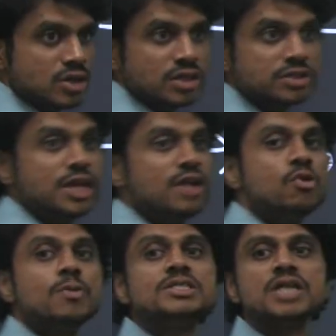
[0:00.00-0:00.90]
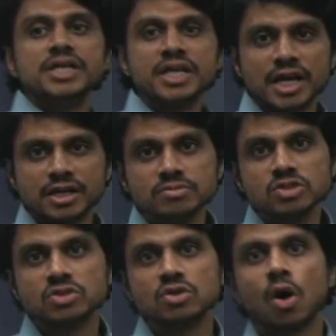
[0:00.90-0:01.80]
there would be certain
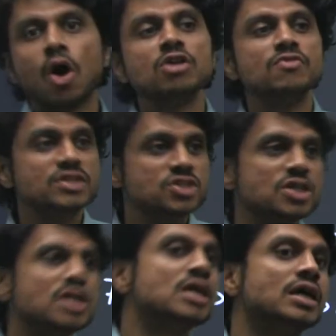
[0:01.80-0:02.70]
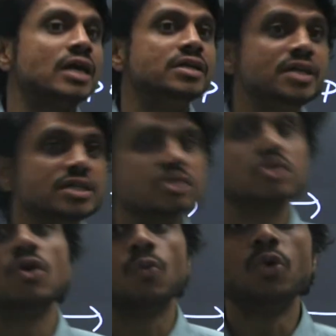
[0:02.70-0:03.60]
items on which countries would